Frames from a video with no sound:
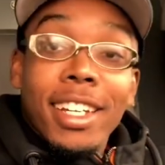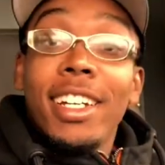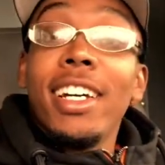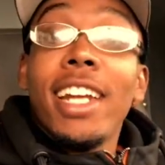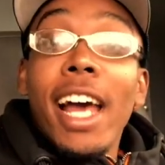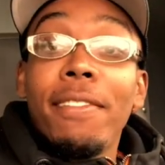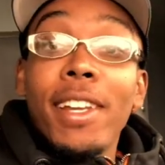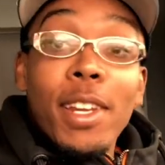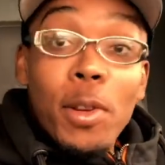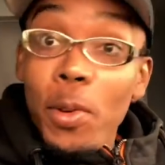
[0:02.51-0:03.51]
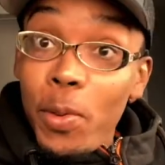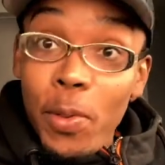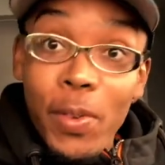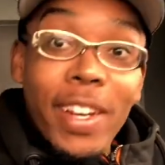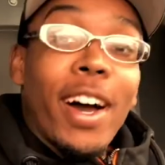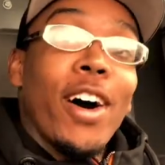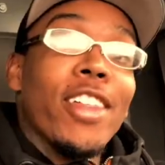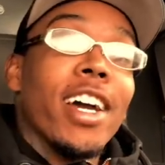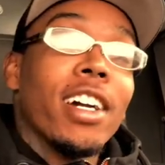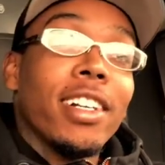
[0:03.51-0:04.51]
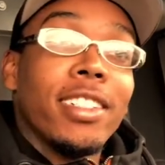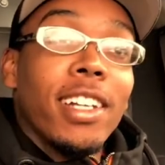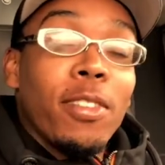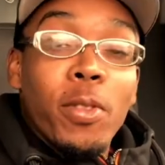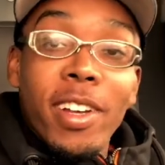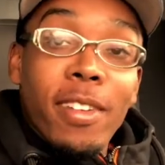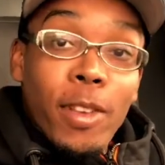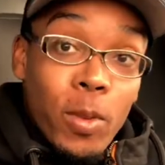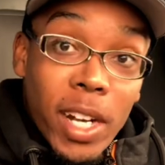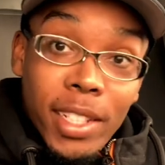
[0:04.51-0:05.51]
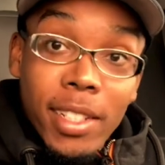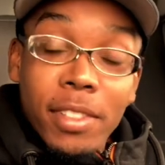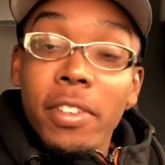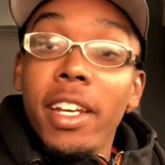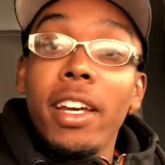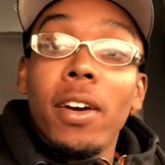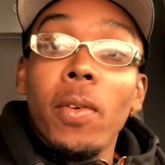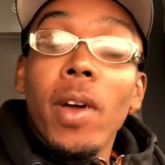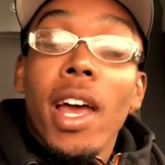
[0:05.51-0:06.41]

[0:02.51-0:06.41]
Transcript: good afternoon, all that good stuff whenever you're watching this video.